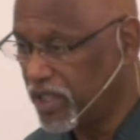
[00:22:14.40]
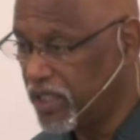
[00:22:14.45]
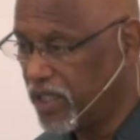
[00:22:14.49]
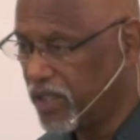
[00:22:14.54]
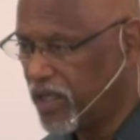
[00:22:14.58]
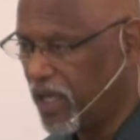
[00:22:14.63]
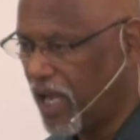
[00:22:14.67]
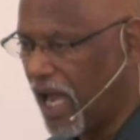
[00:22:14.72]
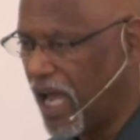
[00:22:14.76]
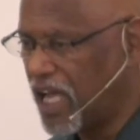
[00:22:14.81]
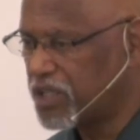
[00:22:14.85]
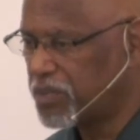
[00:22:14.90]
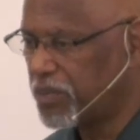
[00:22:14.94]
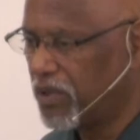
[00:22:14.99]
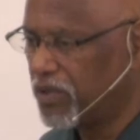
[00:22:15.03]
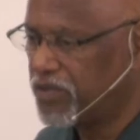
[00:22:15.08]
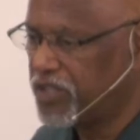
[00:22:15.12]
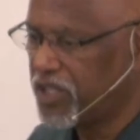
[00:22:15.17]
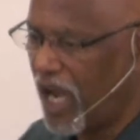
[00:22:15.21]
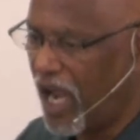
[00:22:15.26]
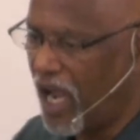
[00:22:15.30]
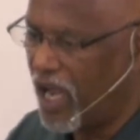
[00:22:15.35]
into the Gospel
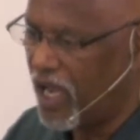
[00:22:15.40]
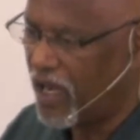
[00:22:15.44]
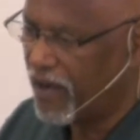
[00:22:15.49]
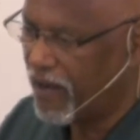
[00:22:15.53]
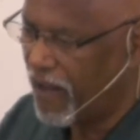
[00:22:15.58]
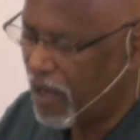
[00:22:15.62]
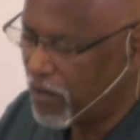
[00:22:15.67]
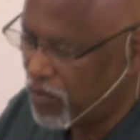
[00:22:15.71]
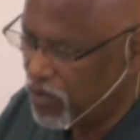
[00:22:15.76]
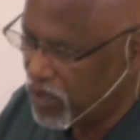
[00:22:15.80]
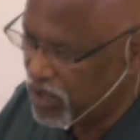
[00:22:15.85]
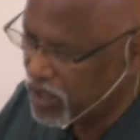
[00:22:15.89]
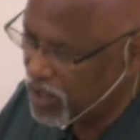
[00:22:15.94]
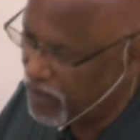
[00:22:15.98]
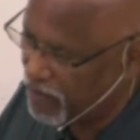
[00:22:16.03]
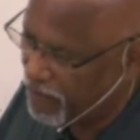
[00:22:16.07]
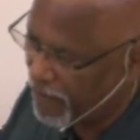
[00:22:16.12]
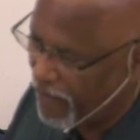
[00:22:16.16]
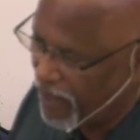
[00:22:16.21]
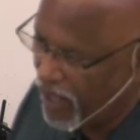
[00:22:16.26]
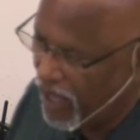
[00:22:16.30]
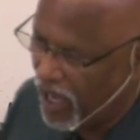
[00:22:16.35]
of John. I want to